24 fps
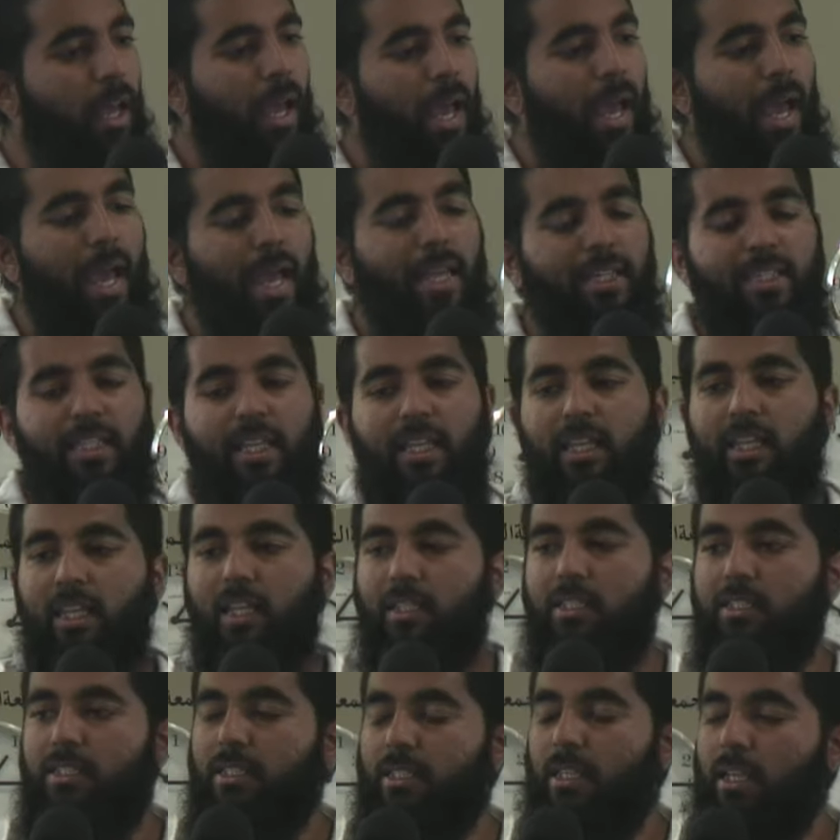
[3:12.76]
And in
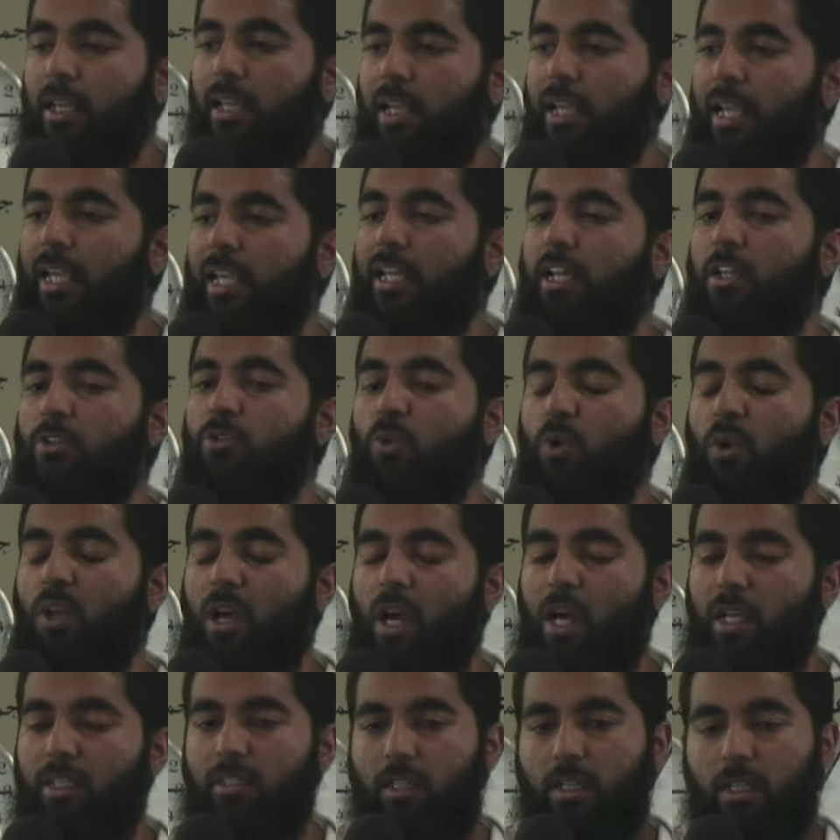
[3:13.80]
it, Laylatul
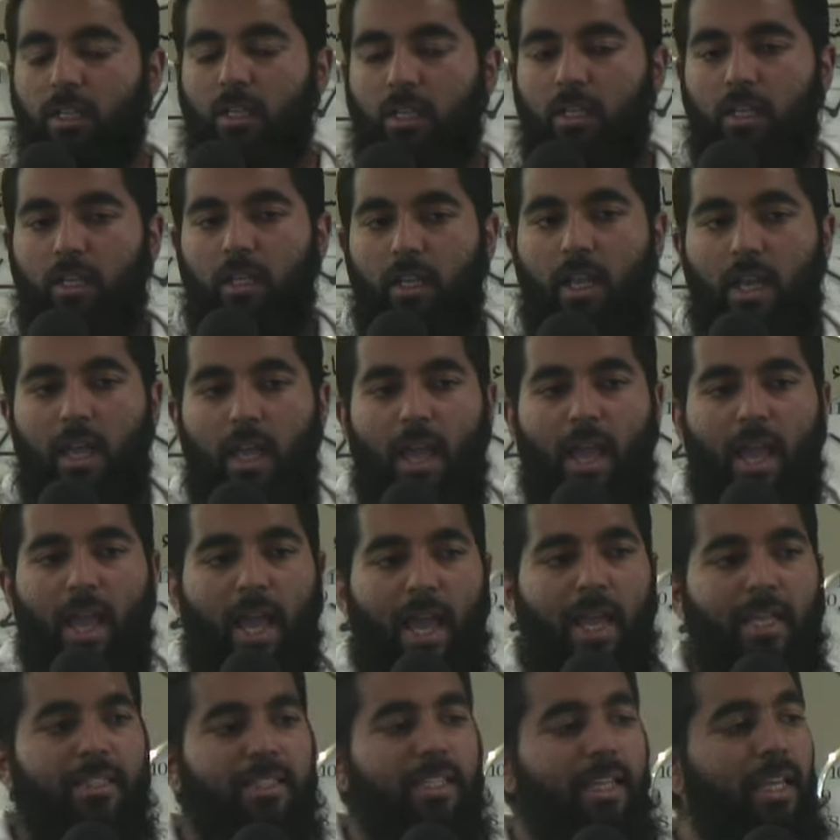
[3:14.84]
Qadr.
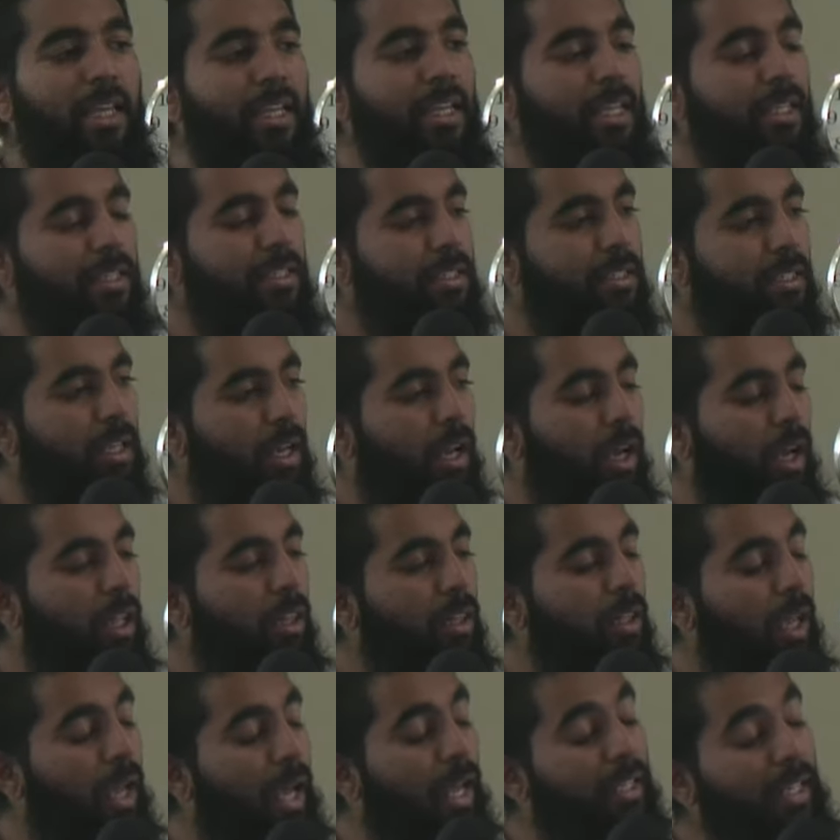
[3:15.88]
And in it,
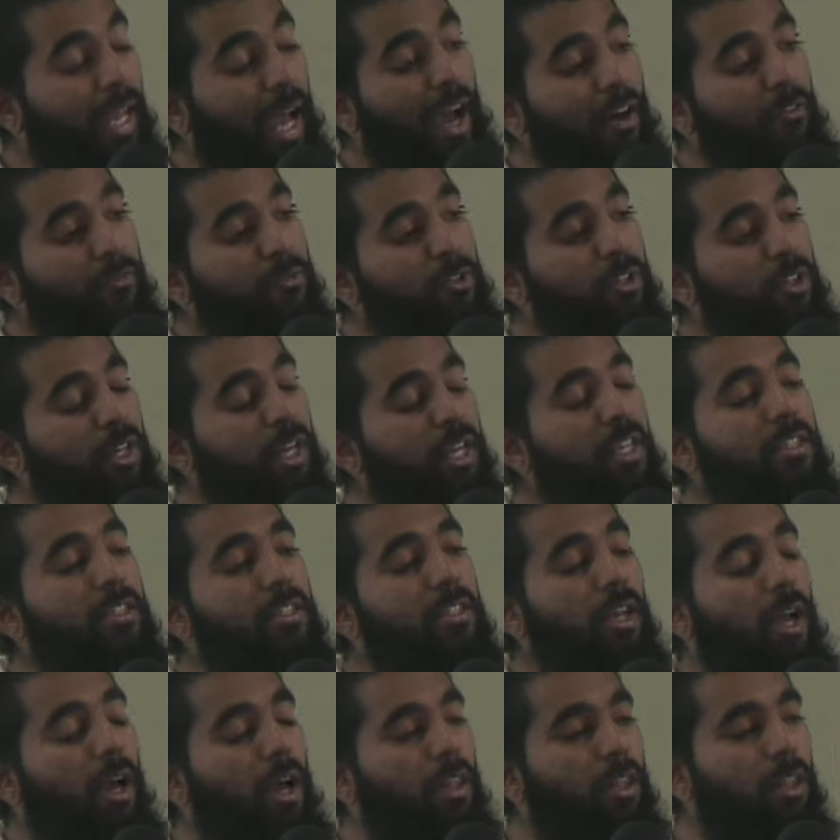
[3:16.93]
and after it,
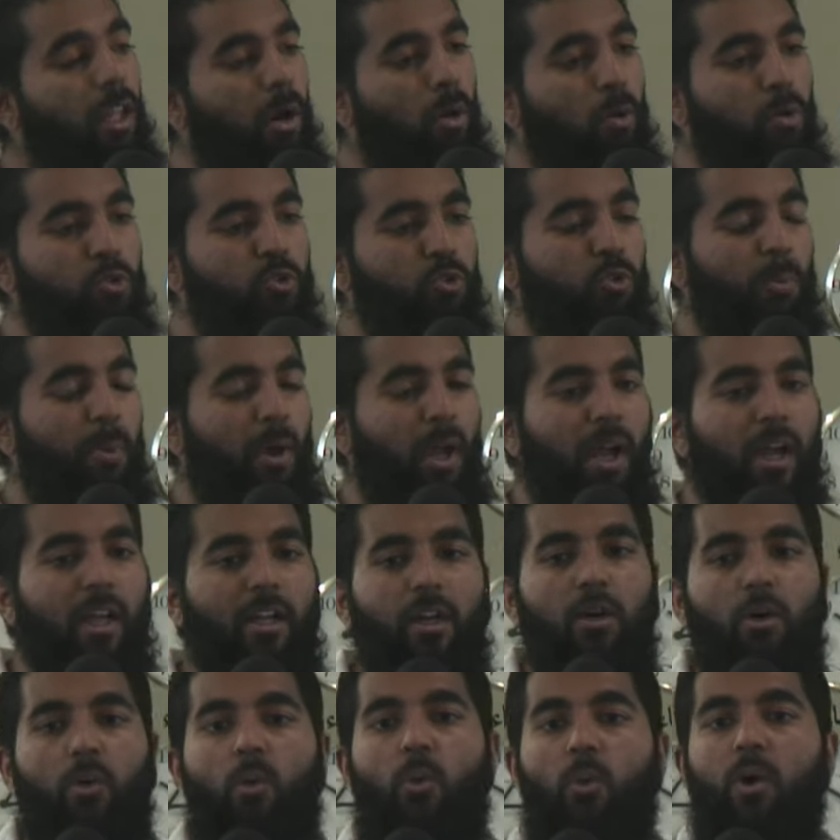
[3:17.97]
Allah
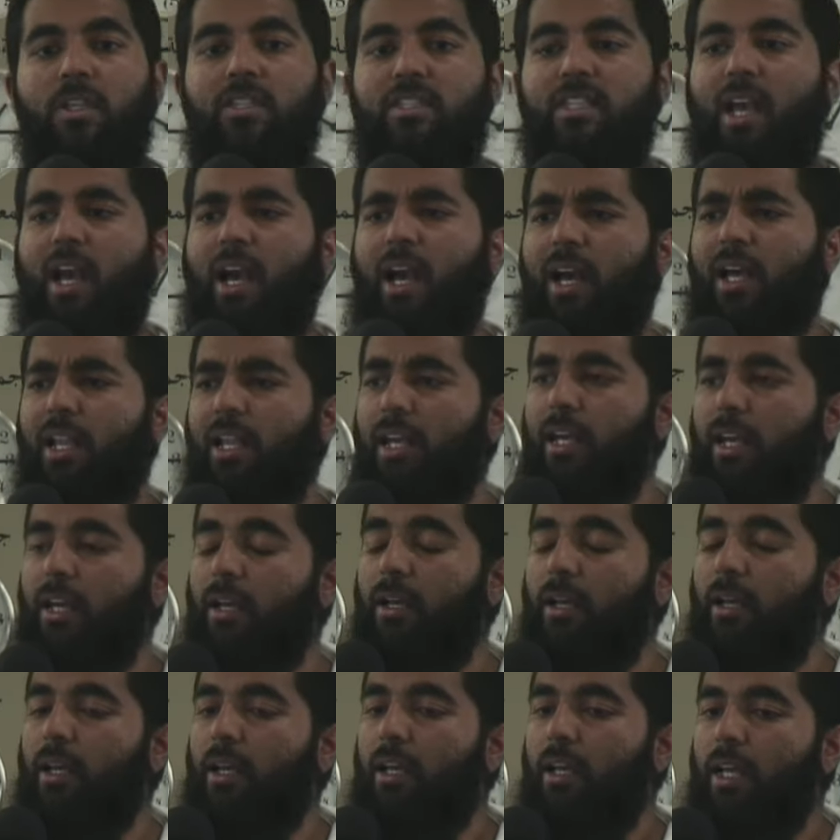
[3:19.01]
subhanahu wa
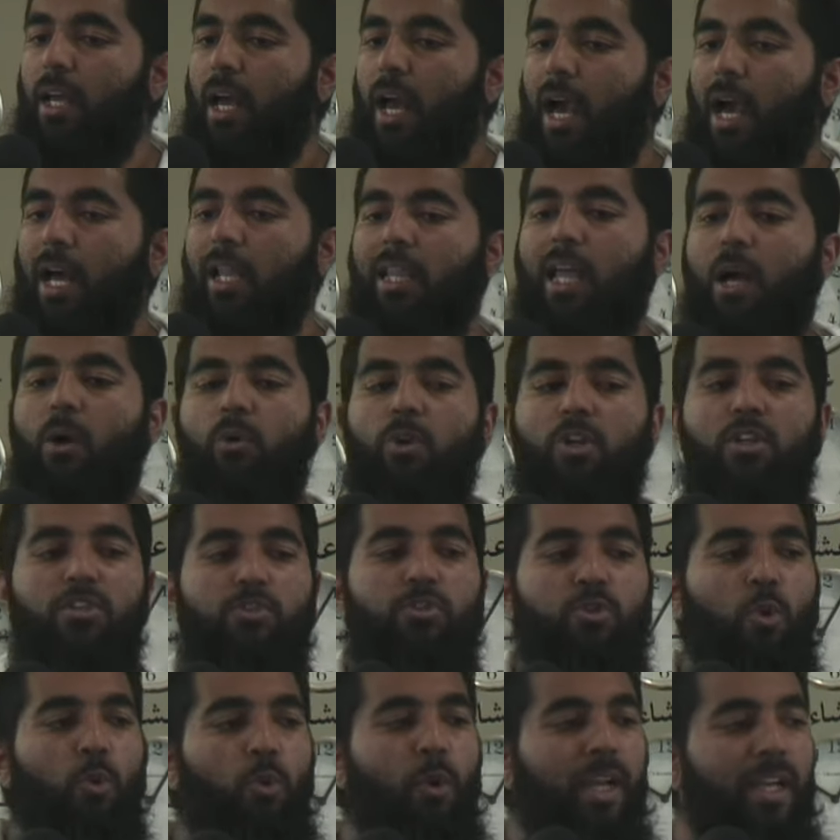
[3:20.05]
ta'ala allowed us
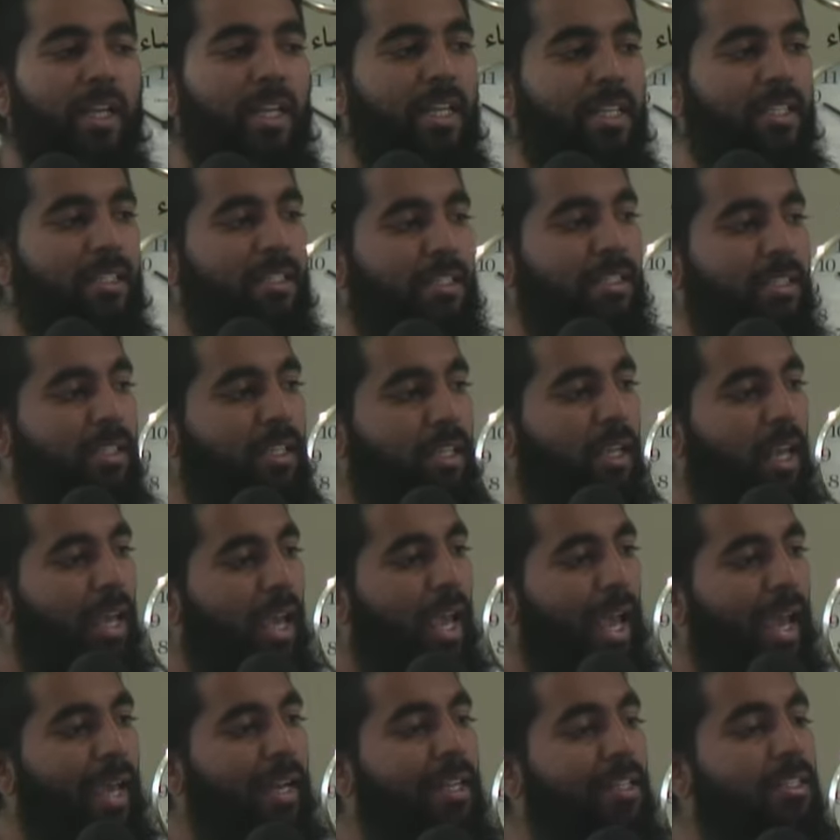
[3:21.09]
to witness
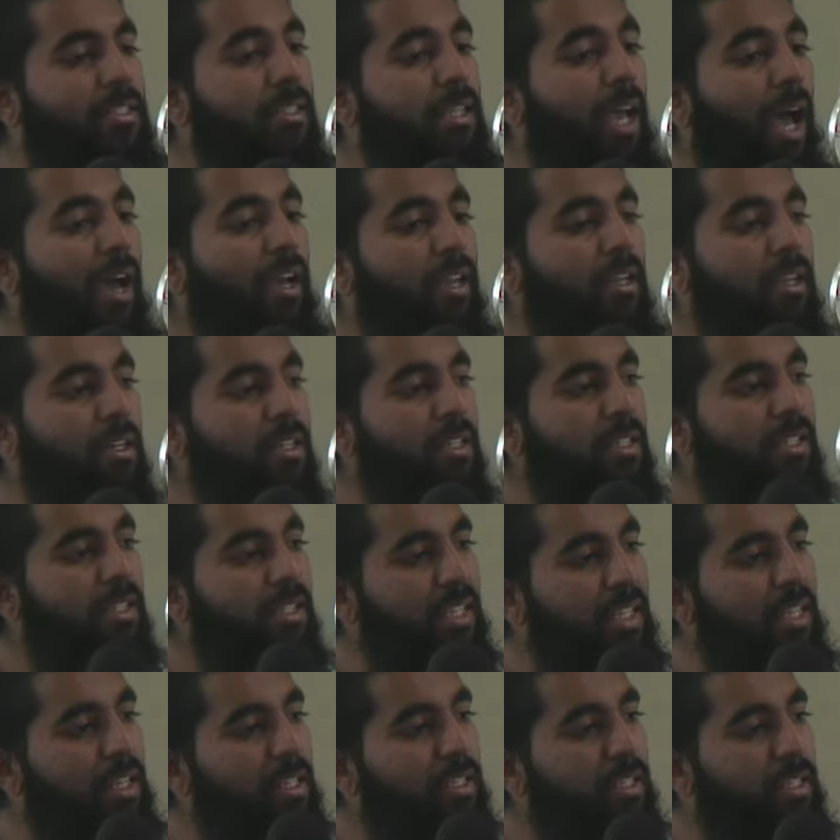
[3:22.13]
an entire
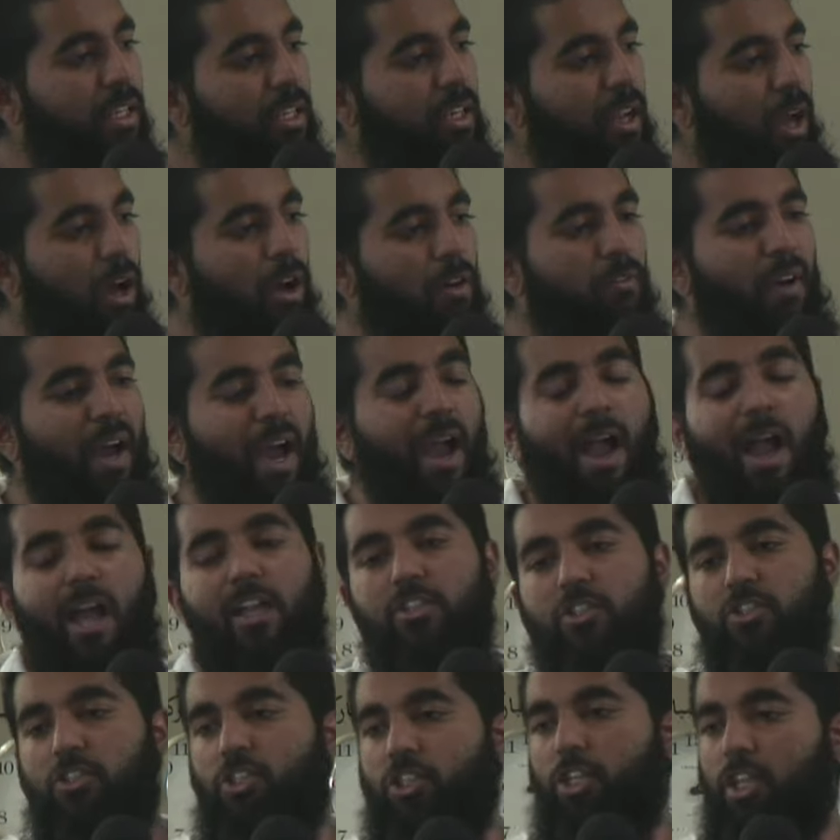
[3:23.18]
season of
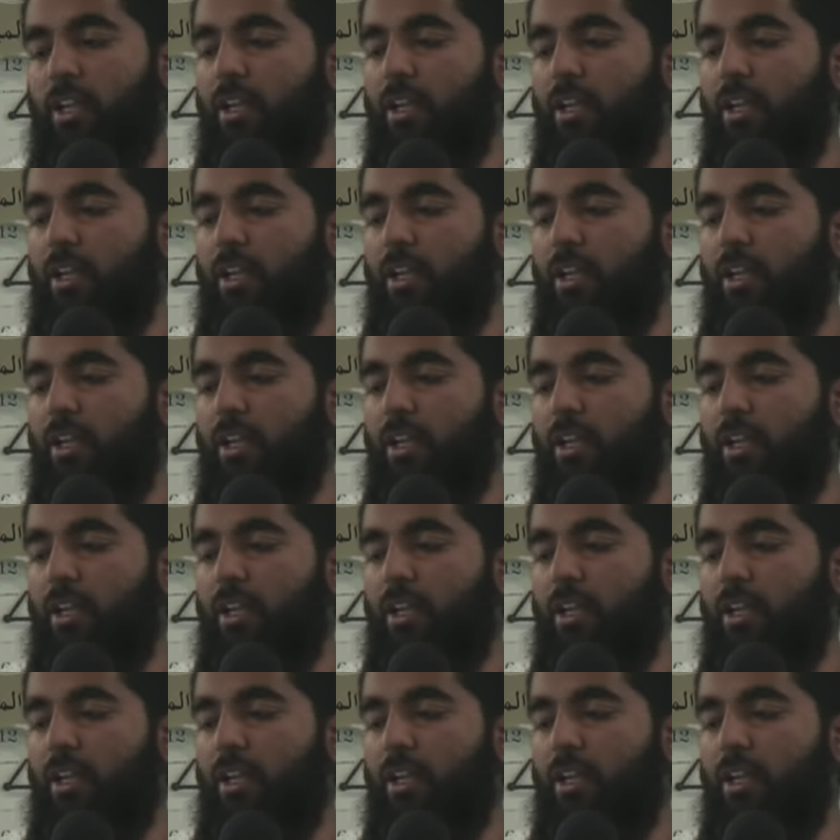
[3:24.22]
Hajj,